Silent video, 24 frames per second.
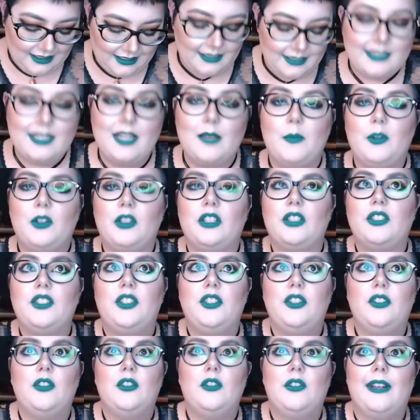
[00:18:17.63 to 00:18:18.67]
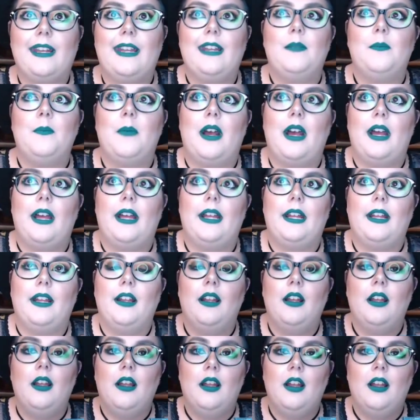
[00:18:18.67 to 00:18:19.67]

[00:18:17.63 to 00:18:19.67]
Similar to in my